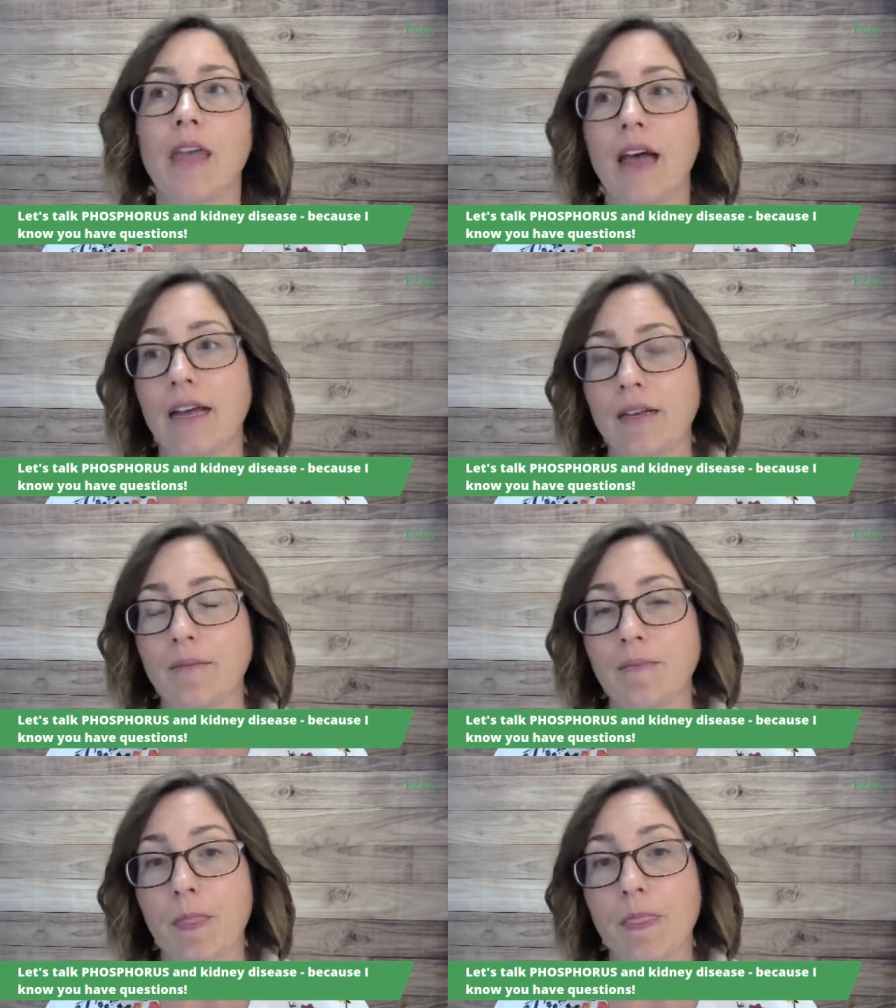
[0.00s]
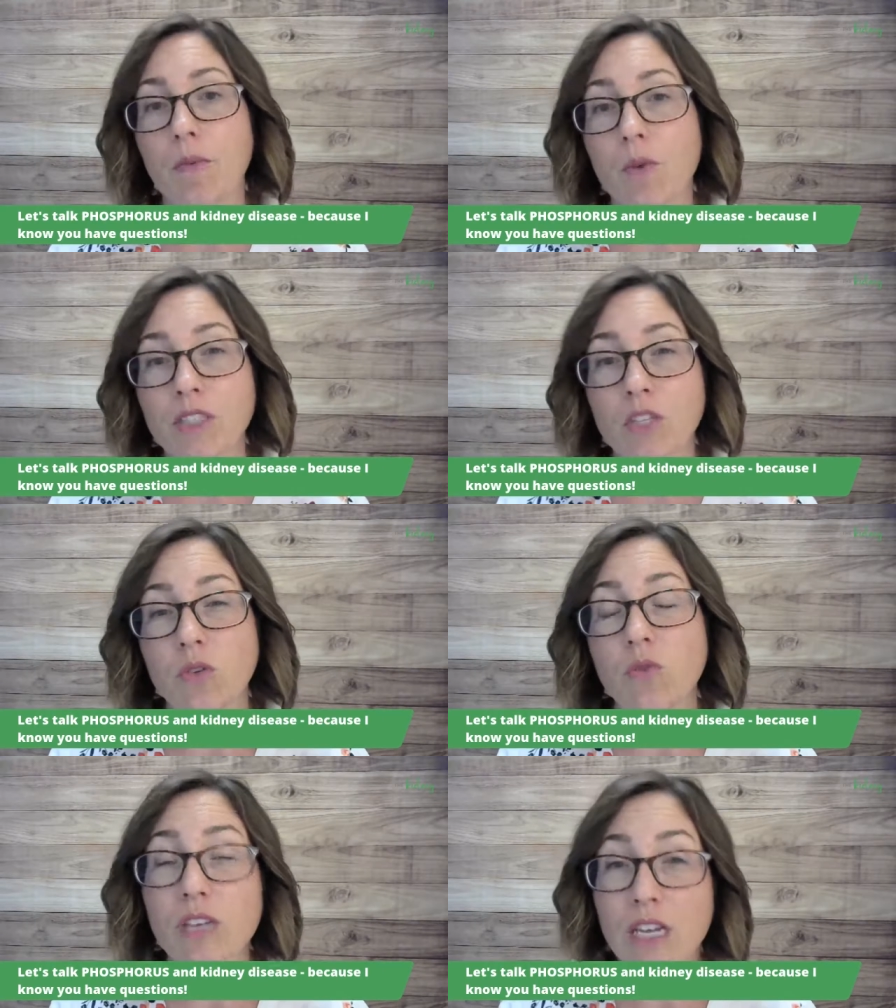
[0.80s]
Um, the ones that
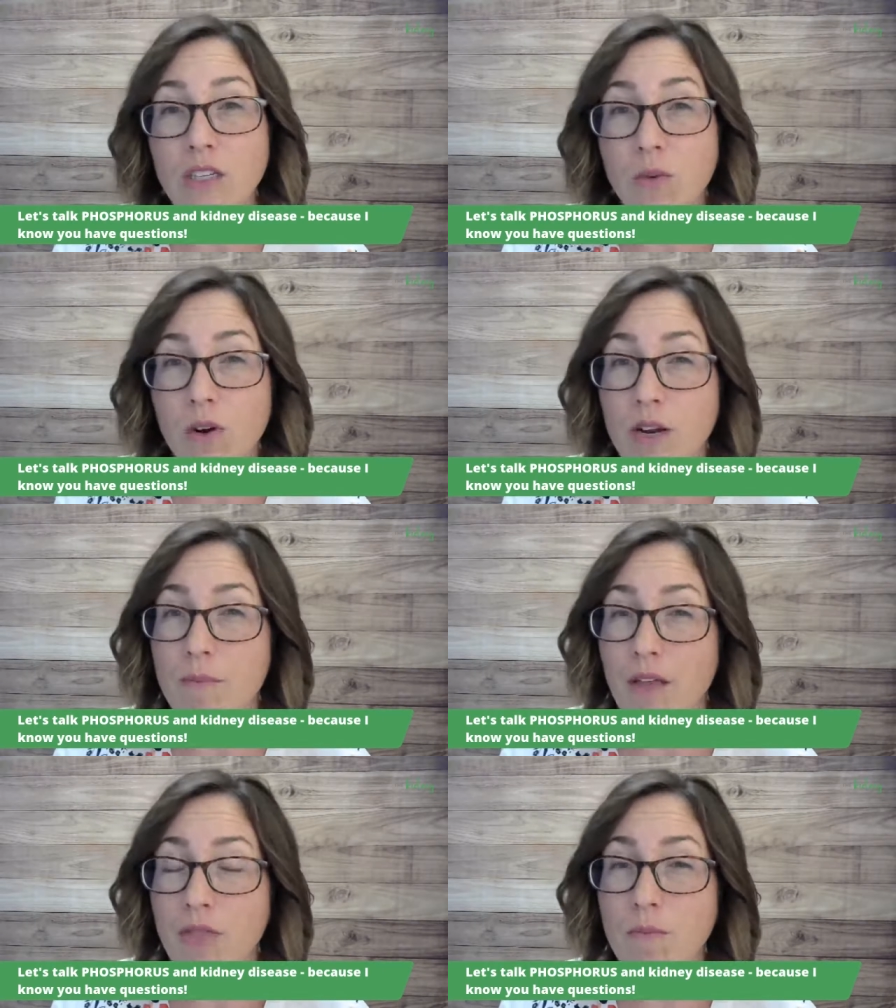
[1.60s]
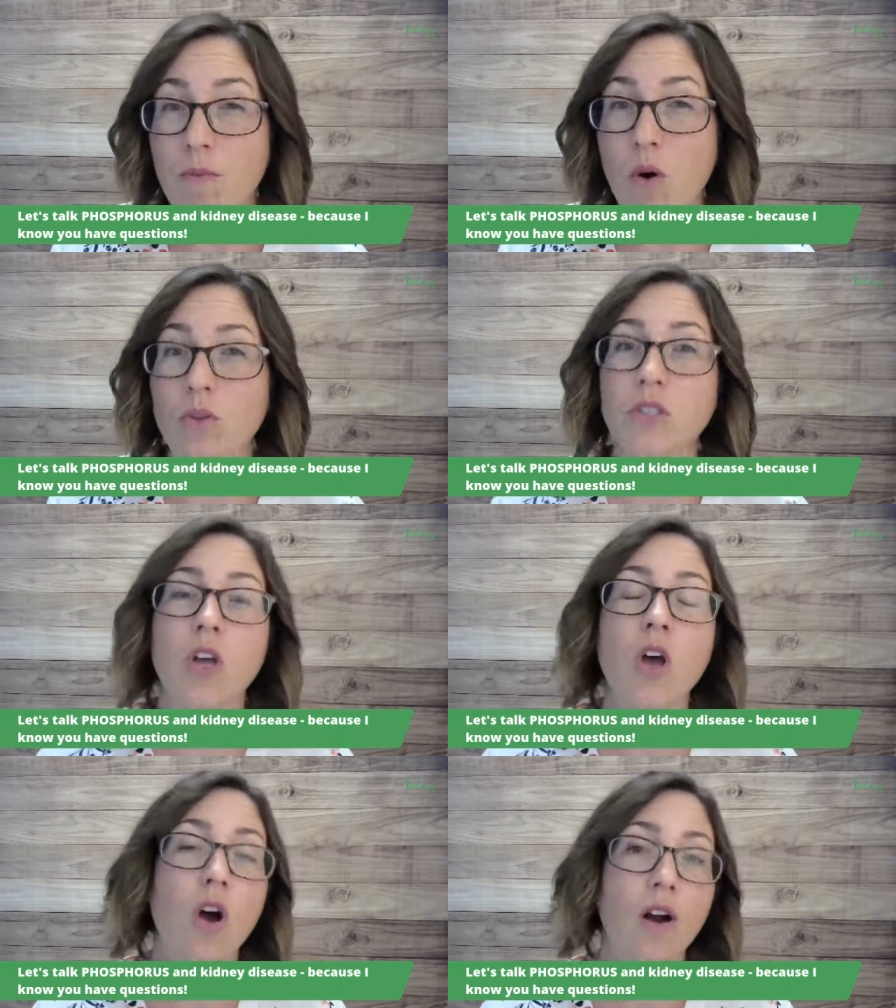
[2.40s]
you need to worry about the most
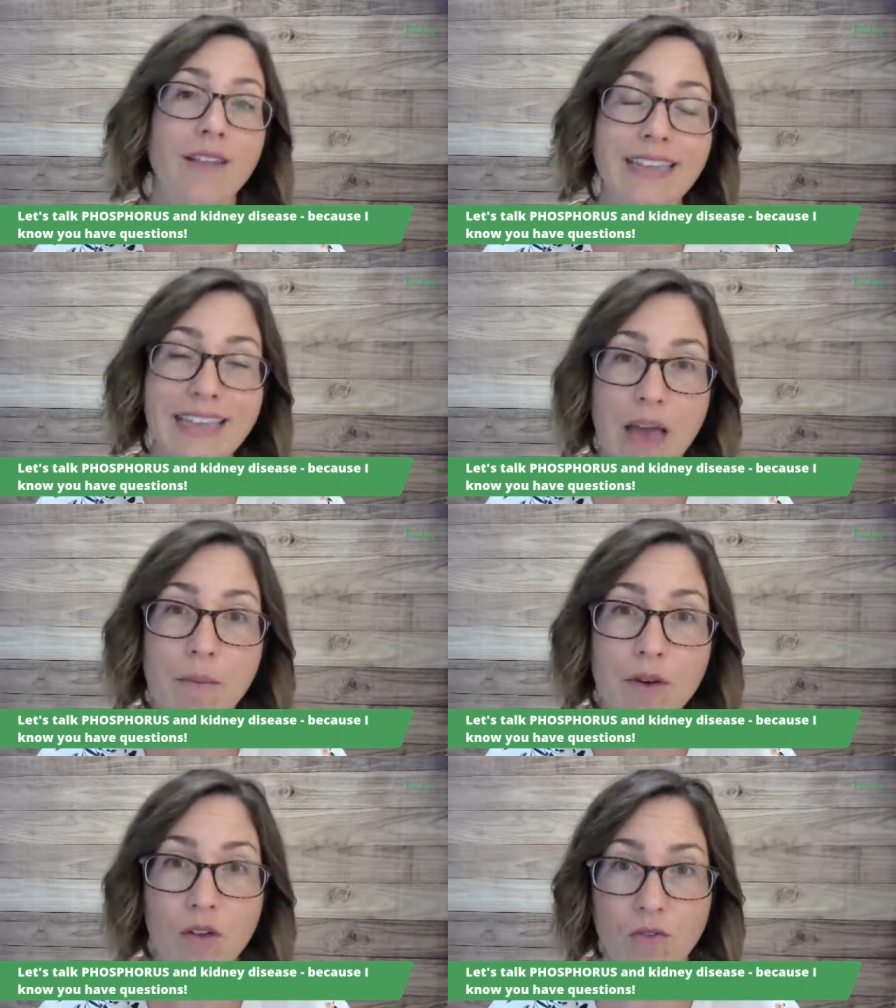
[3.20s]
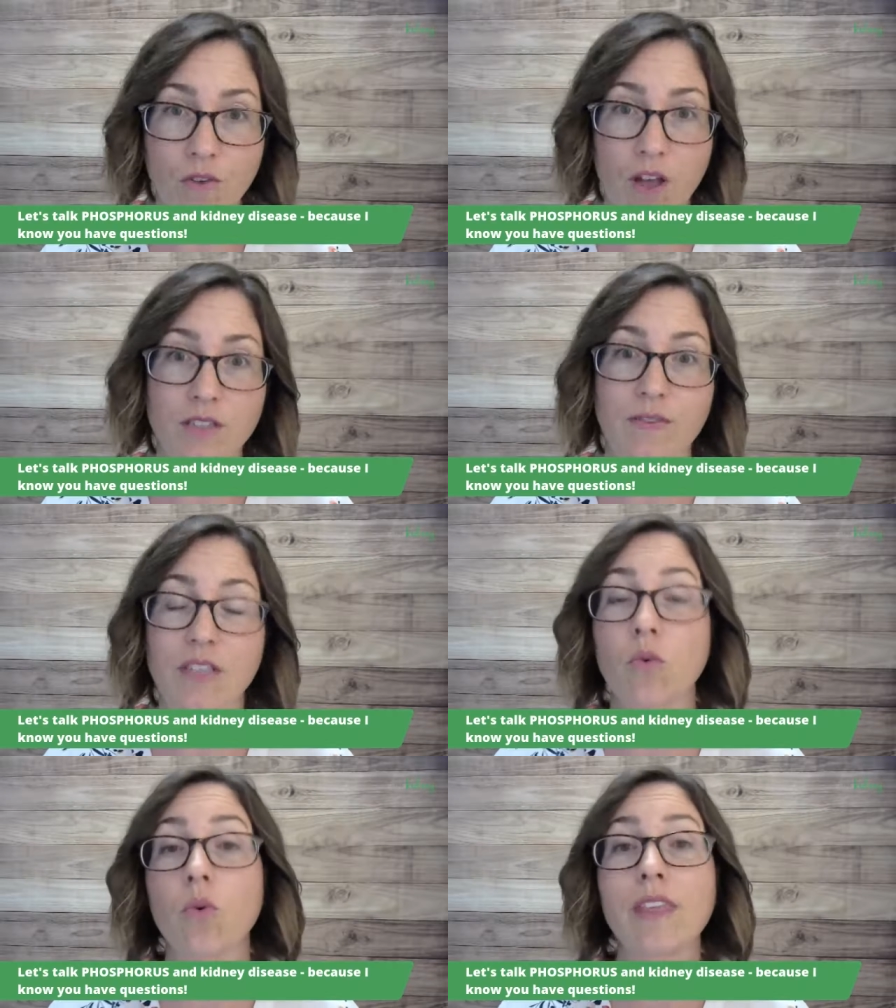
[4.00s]
are the chemical
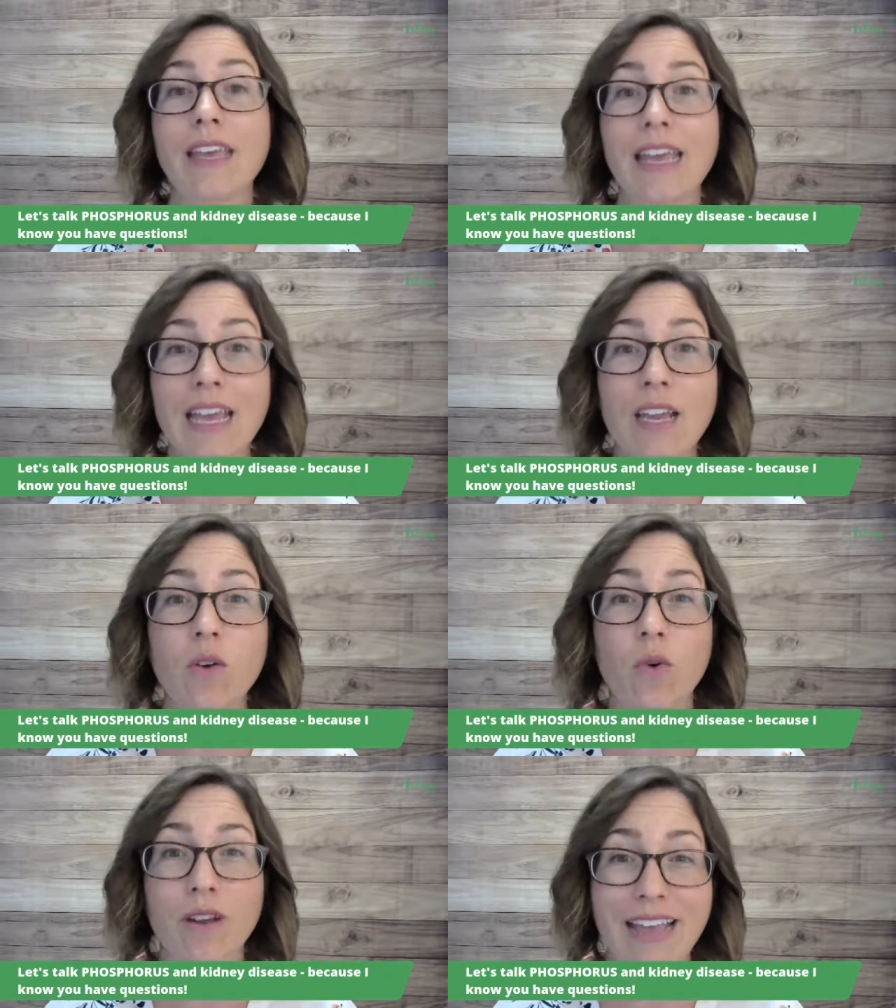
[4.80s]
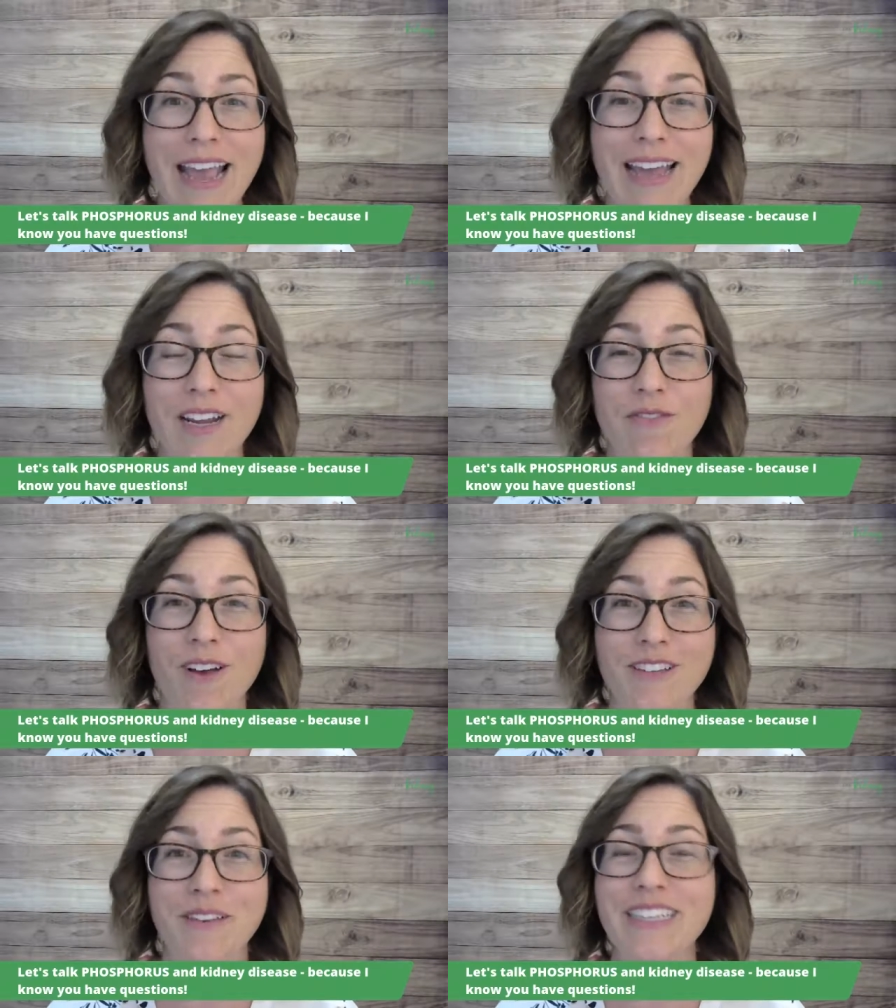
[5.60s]
phosphates or the inorganic
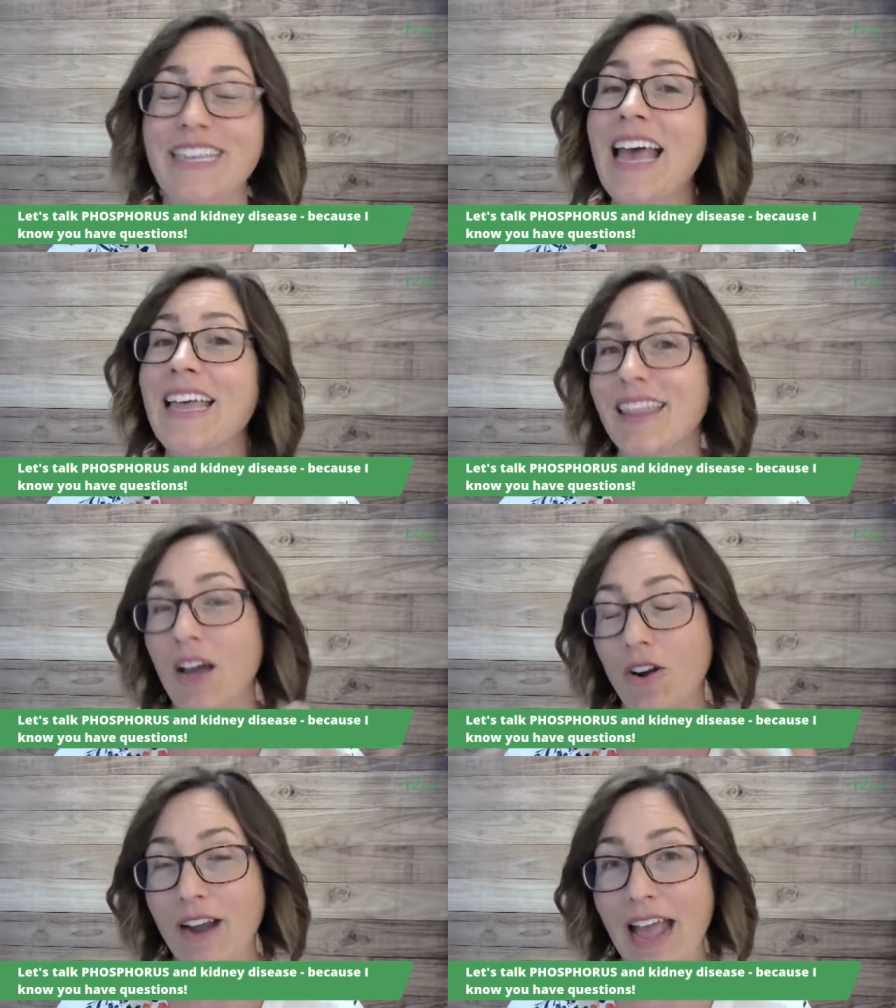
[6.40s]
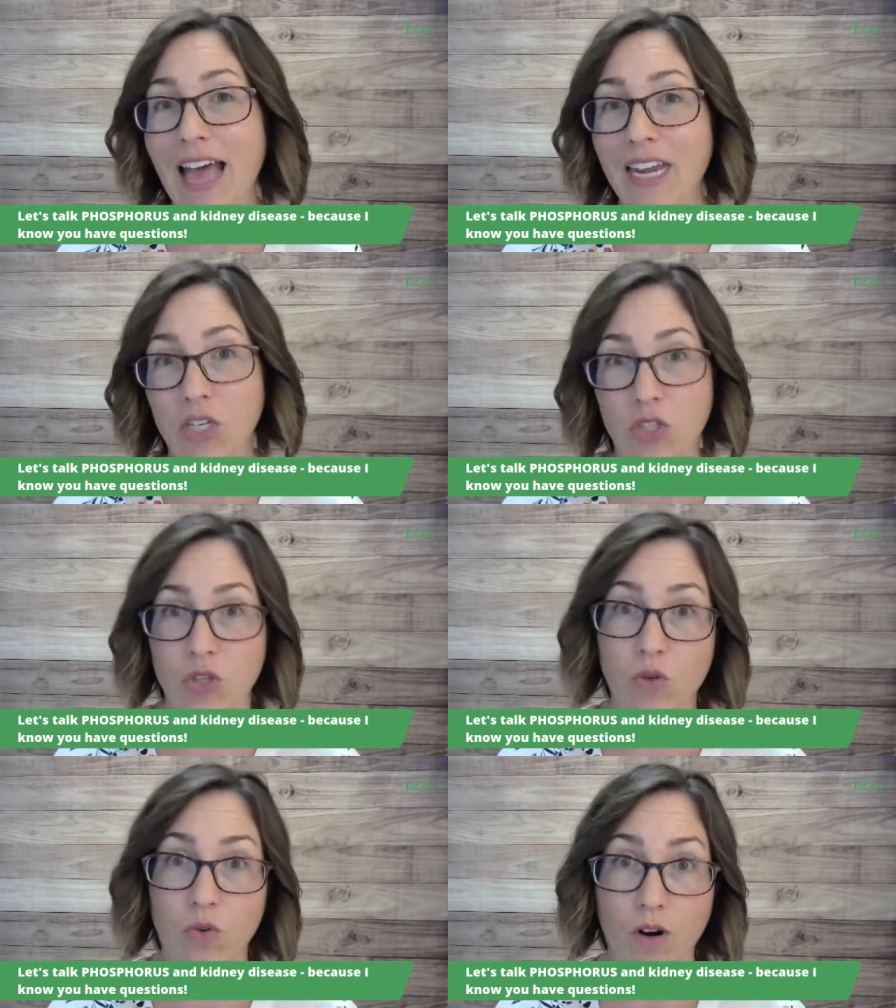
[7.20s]
phosphates that are added
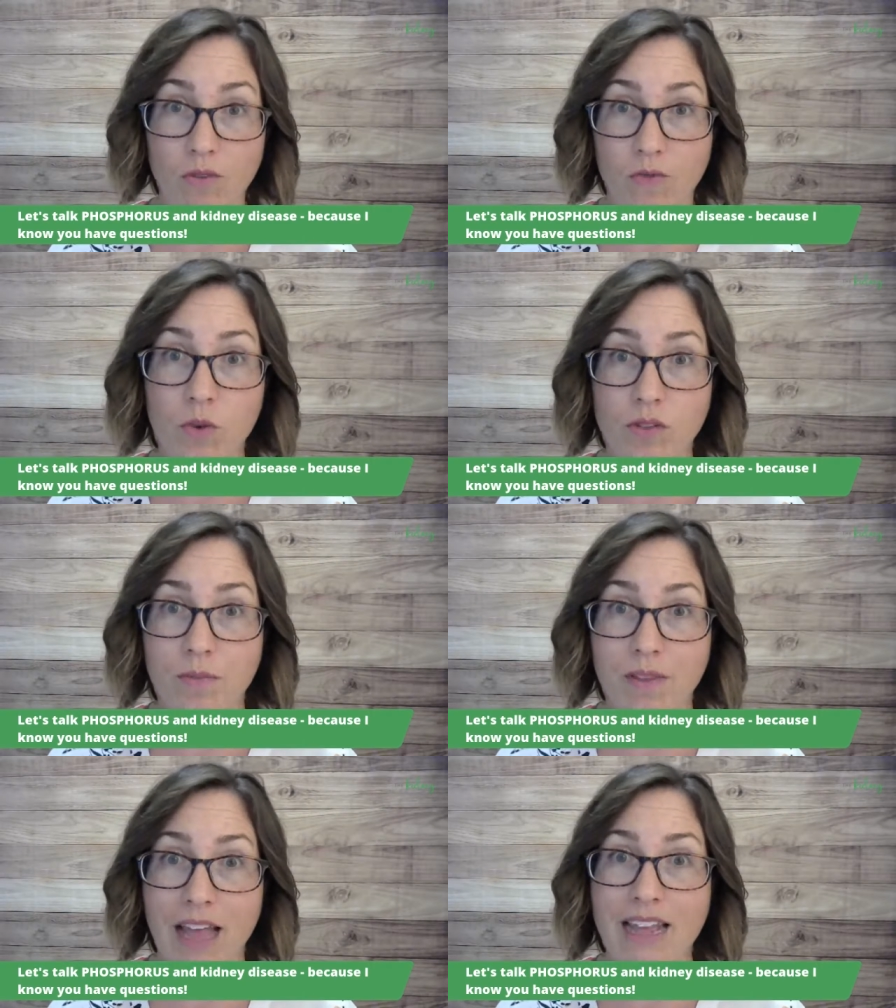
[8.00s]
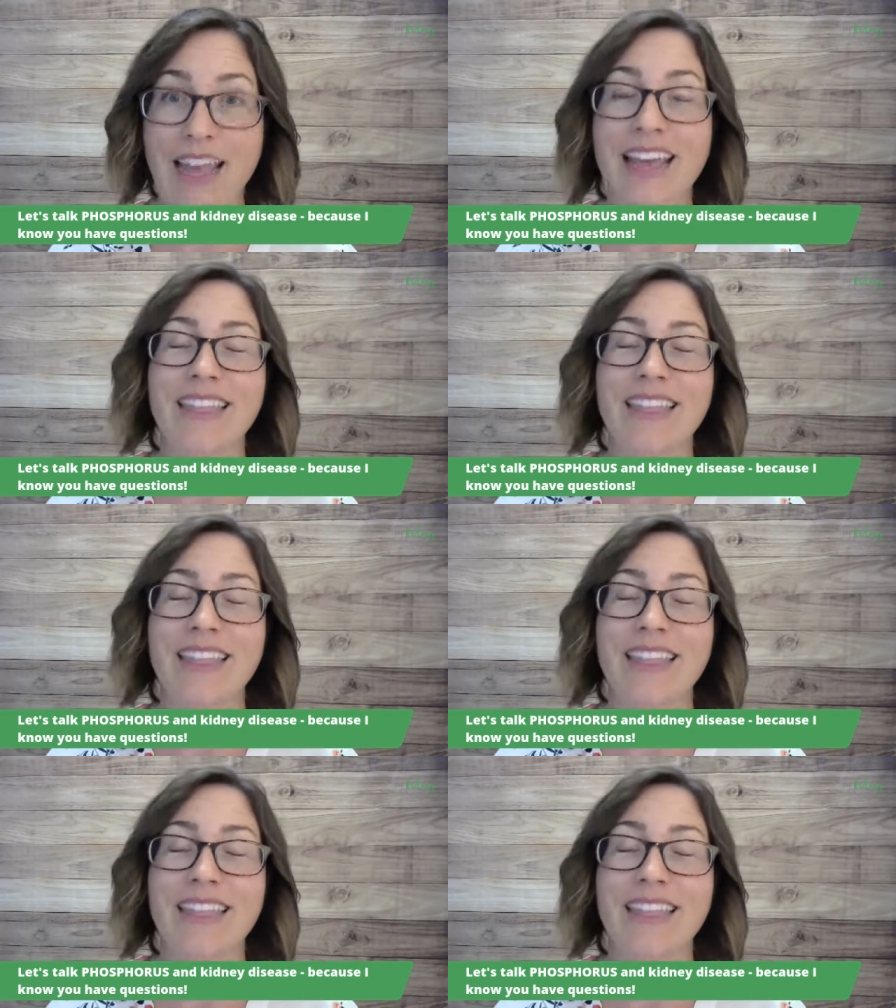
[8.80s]
to our food supply.